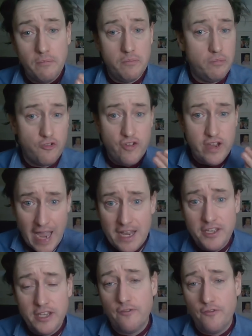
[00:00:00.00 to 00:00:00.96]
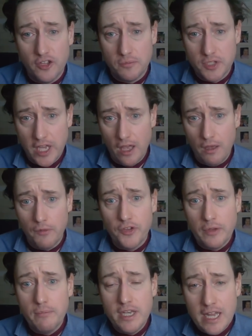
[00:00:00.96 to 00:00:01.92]
creating for themselves
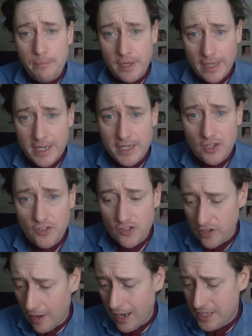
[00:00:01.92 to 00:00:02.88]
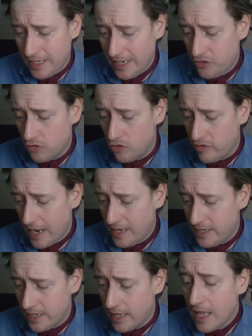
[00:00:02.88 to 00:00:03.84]
and manipulating society into
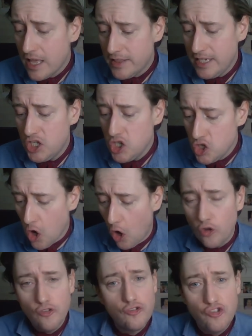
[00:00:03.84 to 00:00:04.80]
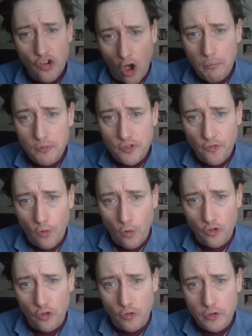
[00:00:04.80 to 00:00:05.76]
creating these non-jobs for
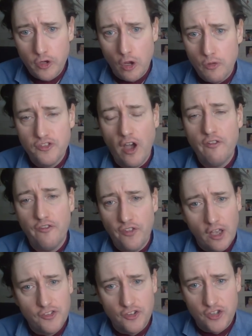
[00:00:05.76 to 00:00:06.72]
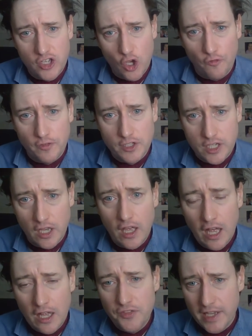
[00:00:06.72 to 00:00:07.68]
them, diversity officer
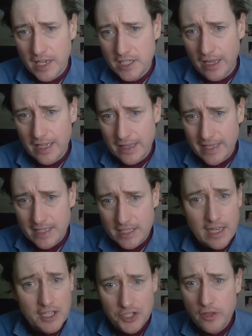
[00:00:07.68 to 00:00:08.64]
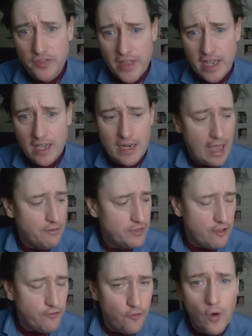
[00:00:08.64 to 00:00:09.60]
and things like this, so that they can have,
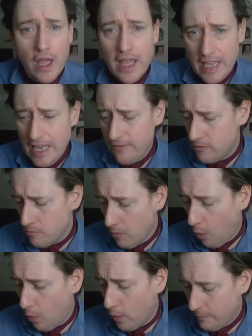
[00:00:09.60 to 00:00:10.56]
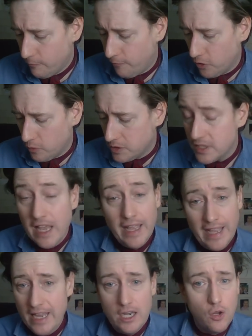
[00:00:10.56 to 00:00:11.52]
therefore, even more influence
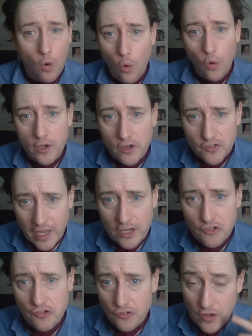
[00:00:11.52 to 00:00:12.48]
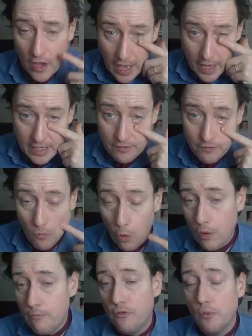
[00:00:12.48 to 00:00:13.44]
in organisations and even
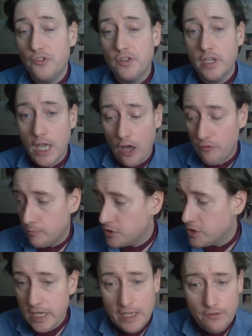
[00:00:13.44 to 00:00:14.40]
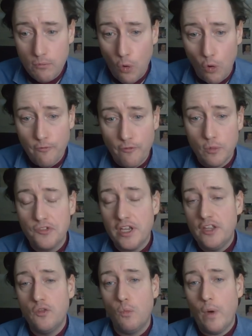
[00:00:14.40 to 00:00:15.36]
more influence in the government and even more influence
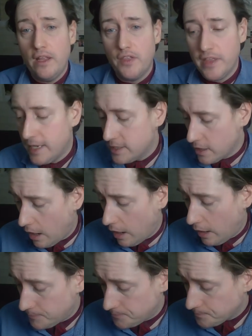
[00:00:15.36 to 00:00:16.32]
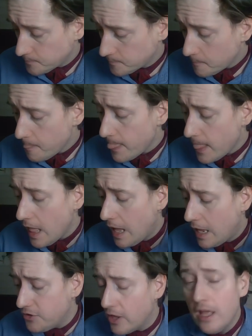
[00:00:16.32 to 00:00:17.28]
in the way things are.
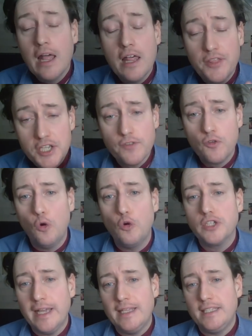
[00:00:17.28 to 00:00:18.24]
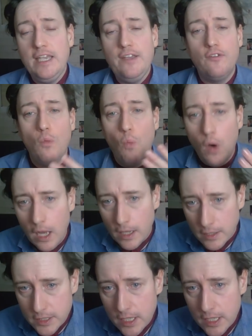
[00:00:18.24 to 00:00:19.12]
And this, of course, gets even worse,